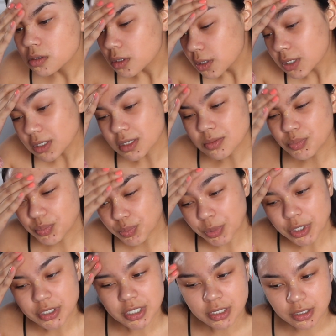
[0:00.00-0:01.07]
It doesn't
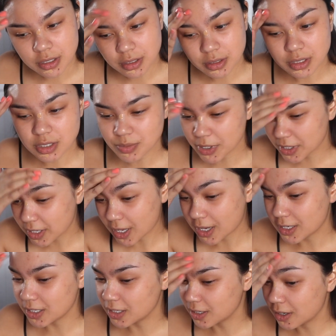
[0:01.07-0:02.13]
particularly smell like
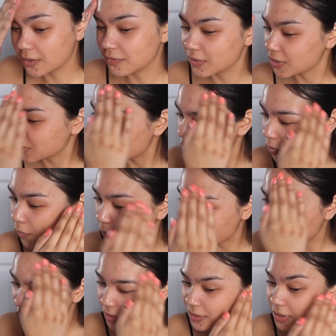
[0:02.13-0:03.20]
any of like the
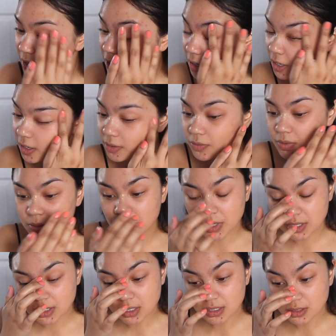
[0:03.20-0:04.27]
oil that I would
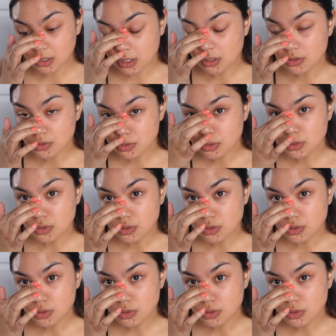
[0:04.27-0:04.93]
mix it into.